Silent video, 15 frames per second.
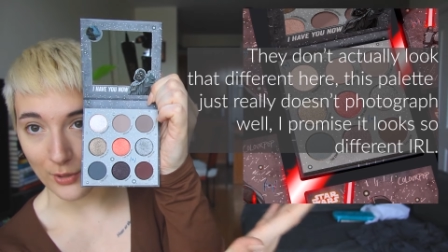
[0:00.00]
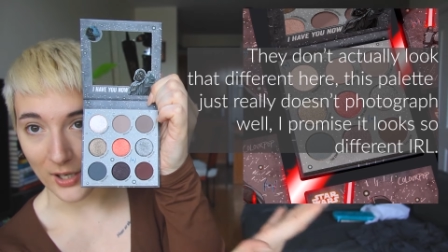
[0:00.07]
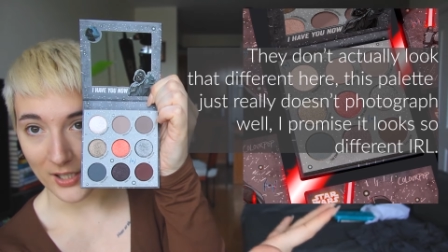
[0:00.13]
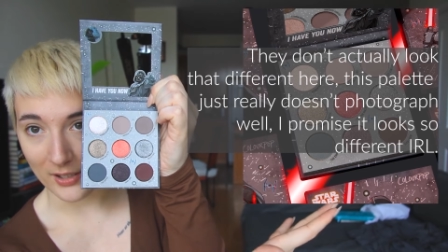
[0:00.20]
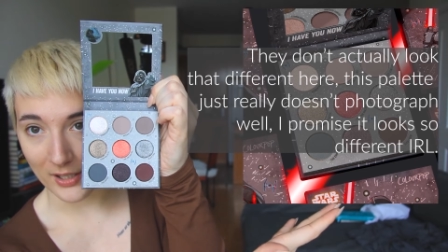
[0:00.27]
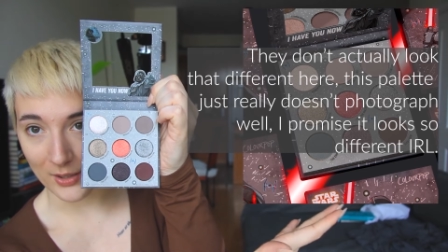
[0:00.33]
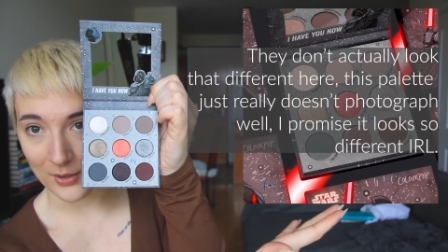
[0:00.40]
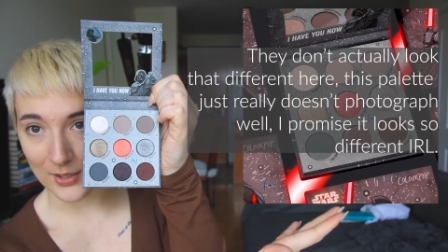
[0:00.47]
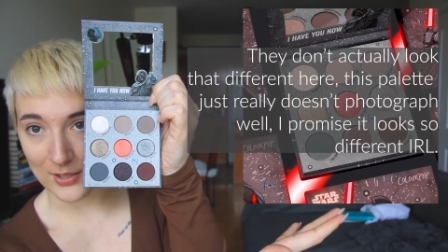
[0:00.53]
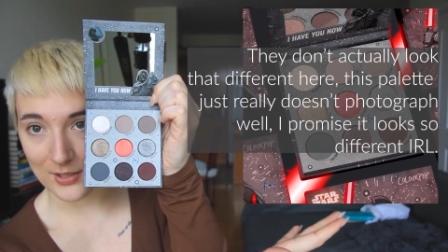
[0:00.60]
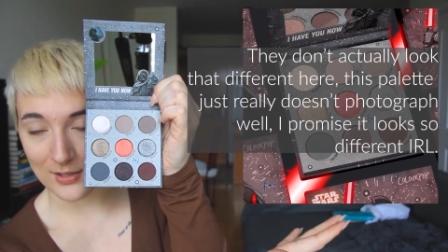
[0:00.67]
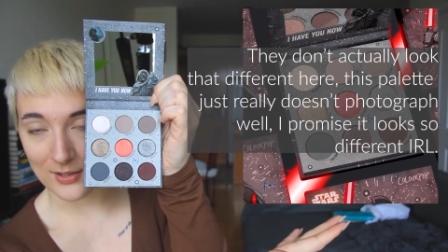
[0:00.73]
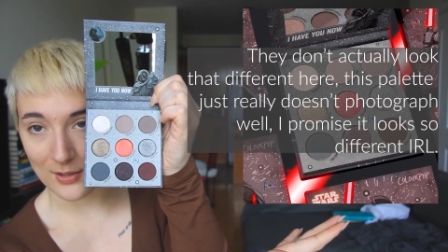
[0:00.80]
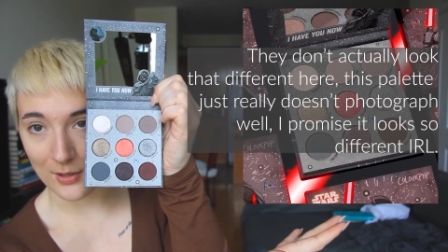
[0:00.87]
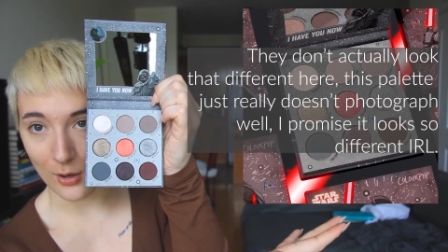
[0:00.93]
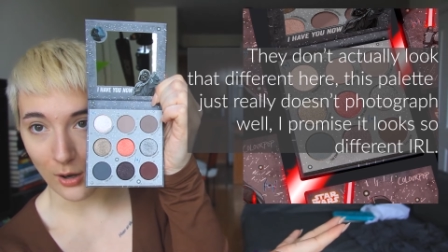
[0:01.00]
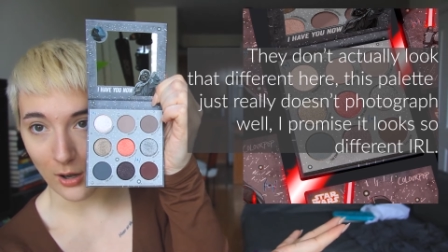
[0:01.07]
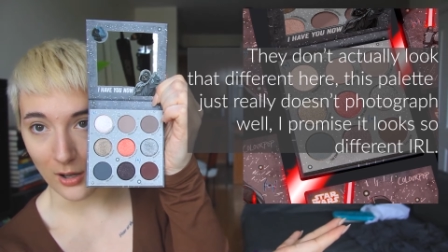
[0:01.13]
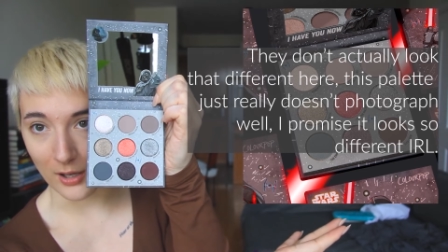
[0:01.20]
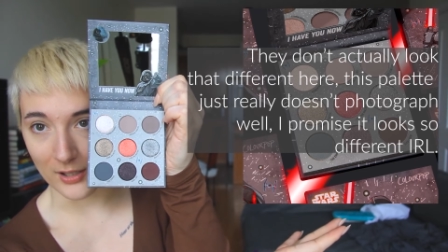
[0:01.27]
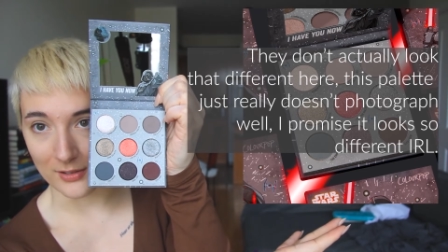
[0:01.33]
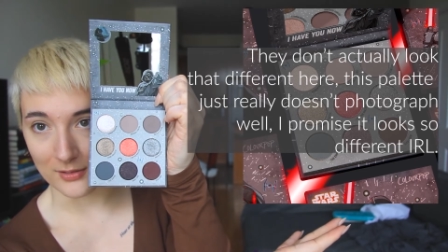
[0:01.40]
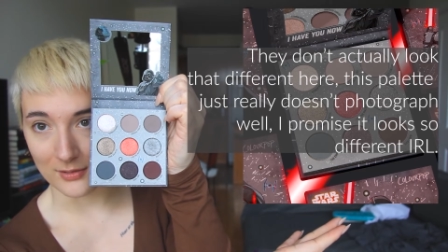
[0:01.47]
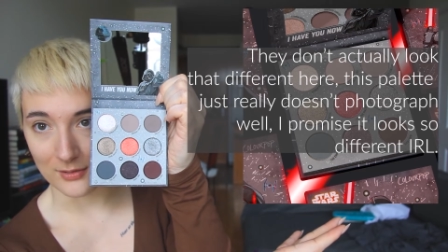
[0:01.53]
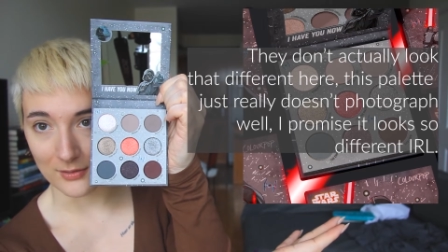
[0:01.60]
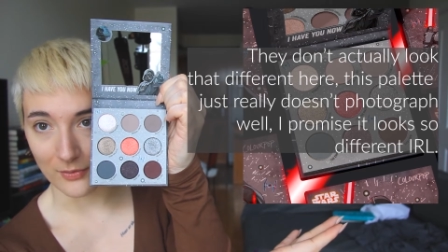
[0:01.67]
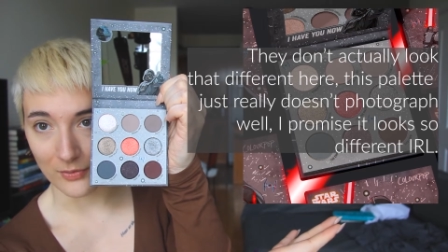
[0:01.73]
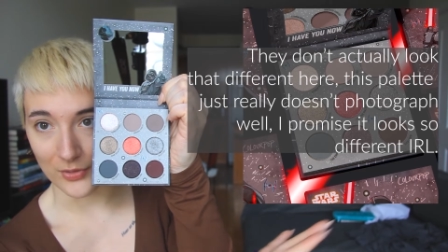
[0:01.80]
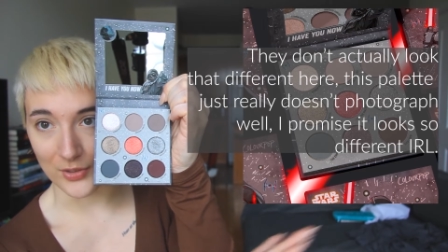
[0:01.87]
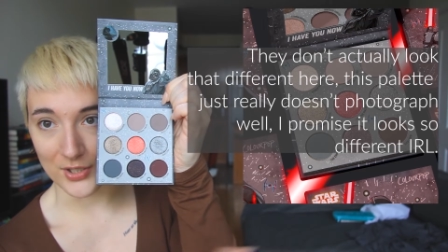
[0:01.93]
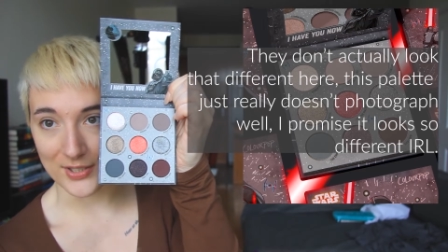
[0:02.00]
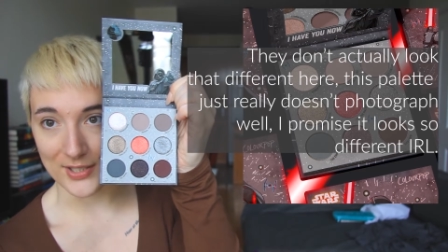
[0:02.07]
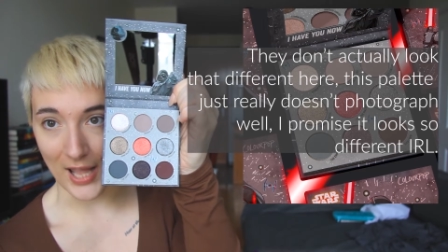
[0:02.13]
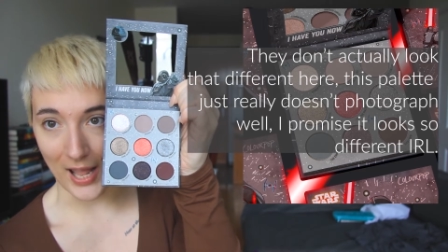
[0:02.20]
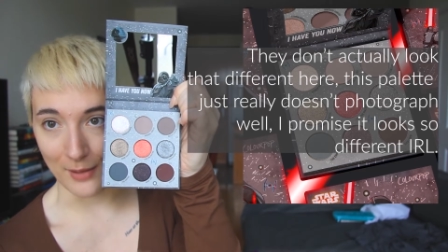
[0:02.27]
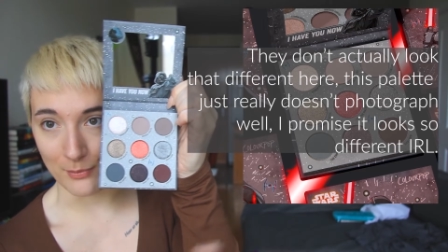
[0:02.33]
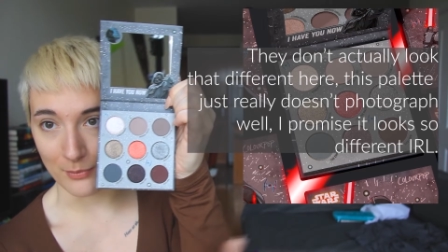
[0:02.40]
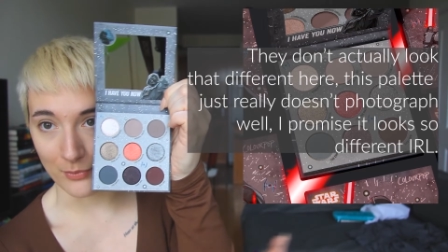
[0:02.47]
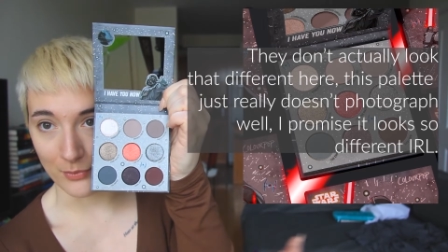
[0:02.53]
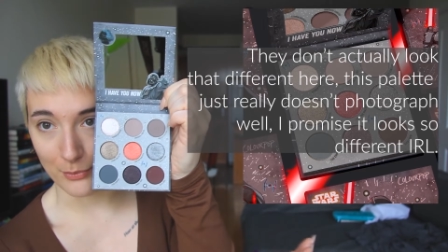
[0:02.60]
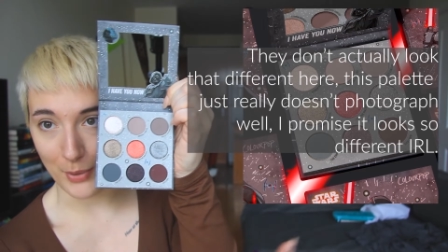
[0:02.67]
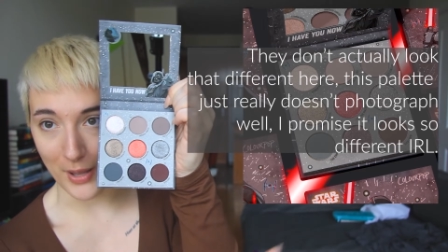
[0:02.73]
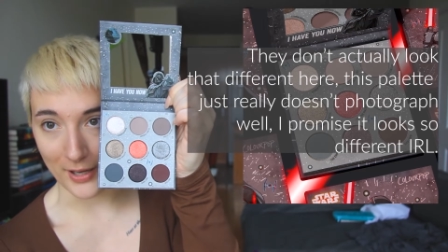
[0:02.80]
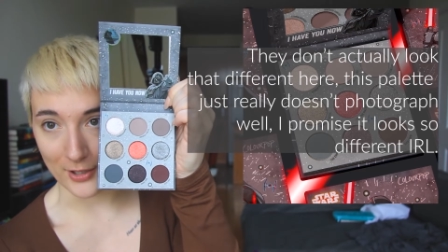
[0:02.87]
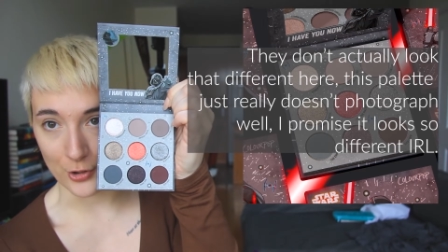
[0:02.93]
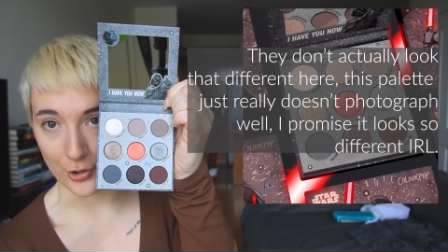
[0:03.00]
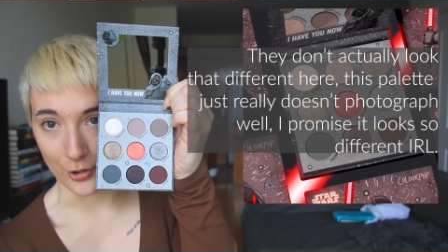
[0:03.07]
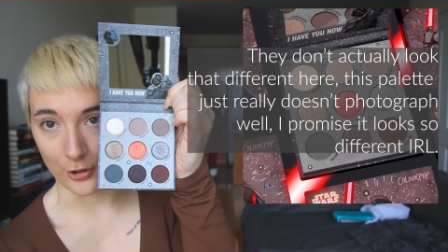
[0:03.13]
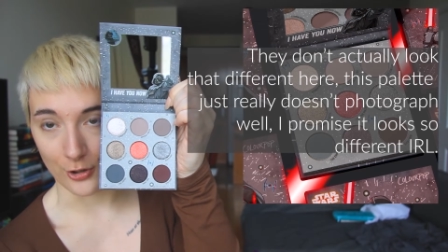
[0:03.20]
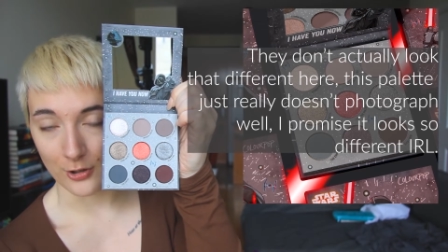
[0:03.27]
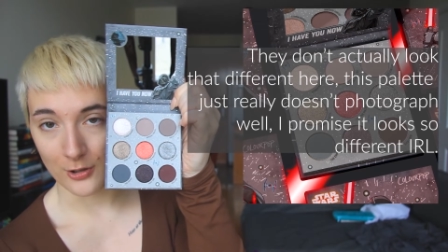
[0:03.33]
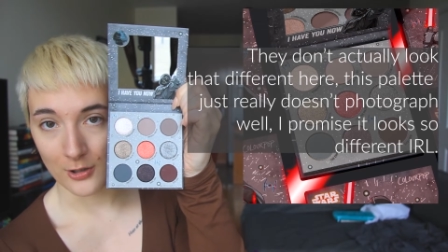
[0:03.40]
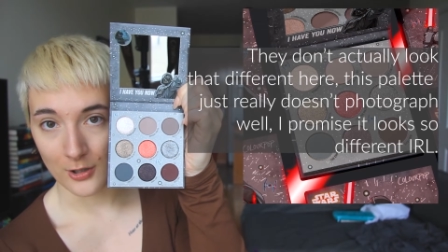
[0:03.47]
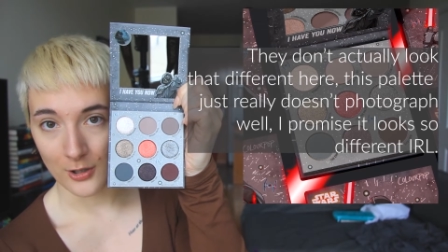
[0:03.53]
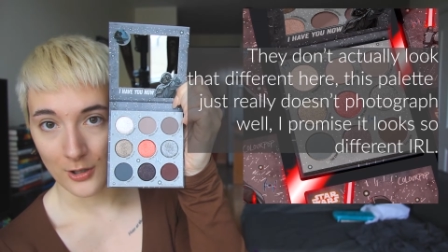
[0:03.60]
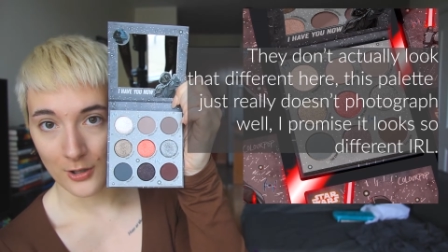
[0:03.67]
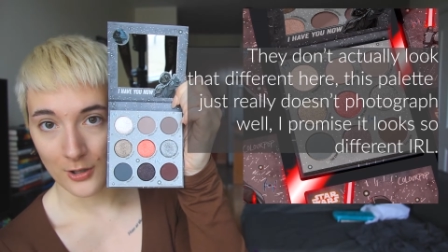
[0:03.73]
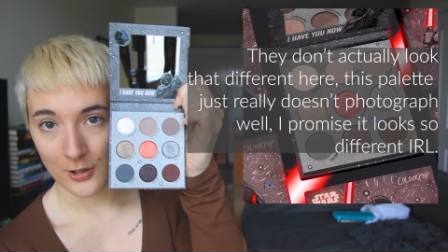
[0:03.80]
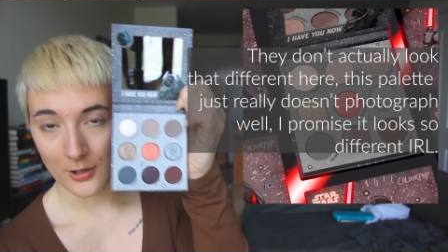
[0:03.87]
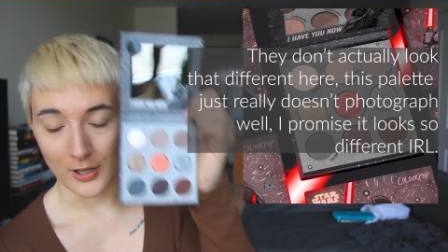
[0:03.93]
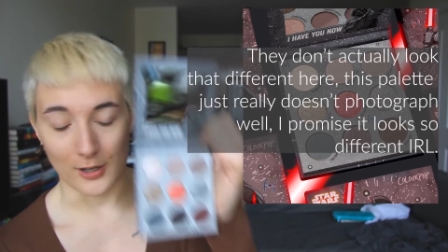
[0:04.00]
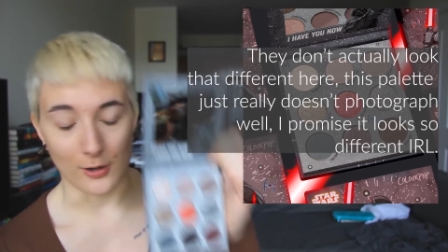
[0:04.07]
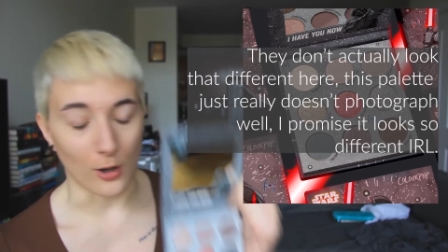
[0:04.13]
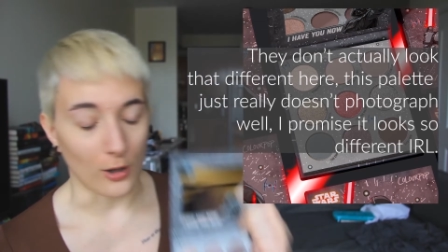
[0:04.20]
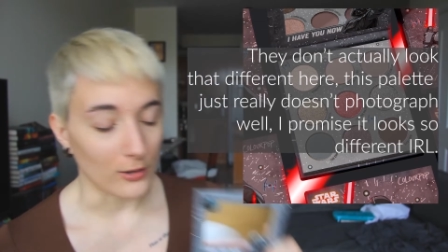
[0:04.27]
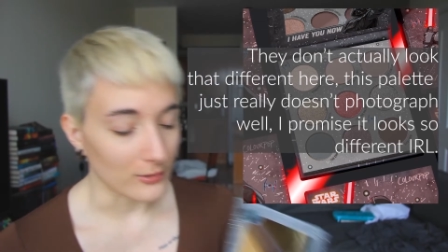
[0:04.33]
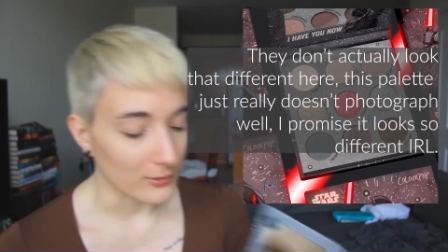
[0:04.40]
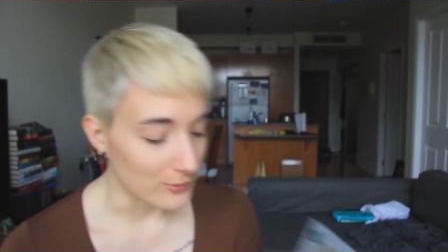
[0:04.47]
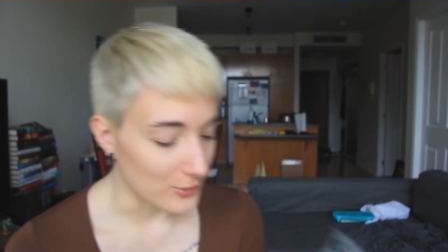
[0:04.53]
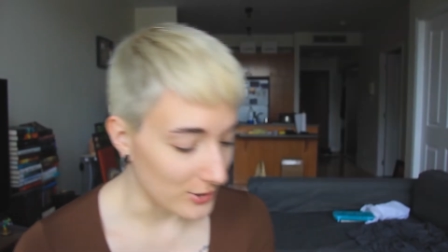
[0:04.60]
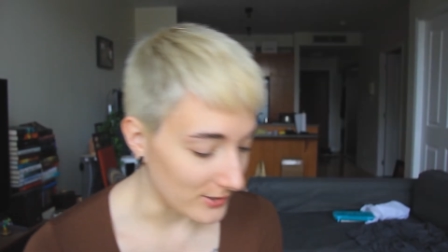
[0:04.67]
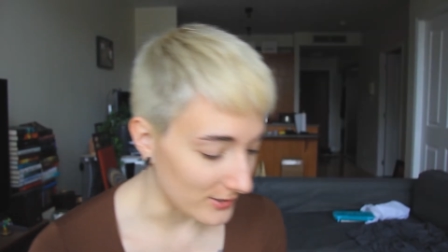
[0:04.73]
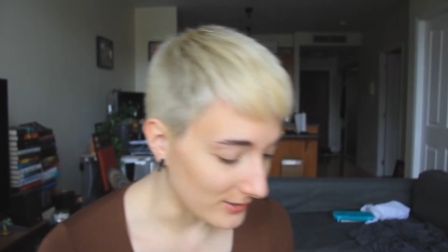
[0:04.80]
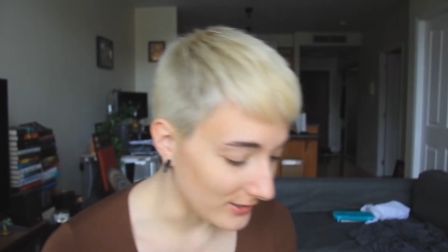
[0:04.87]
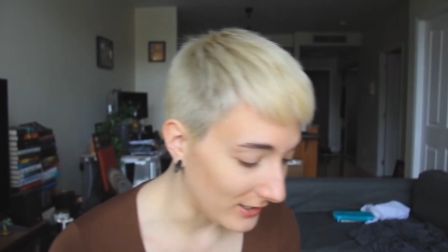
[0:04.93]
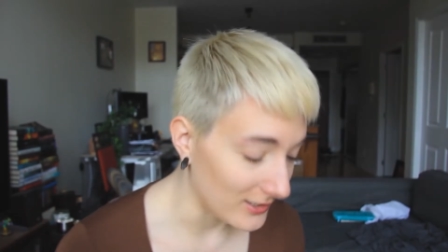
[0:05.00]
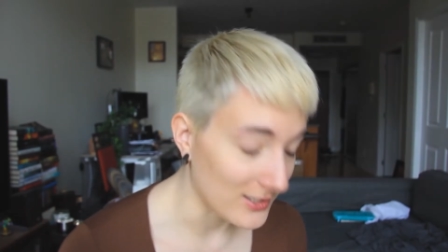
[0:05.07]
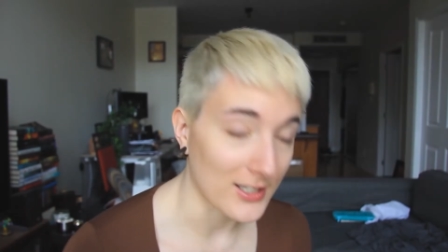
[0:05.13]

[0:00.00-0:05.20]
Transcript: right? Like this is not the same picture at all. Jesus, get it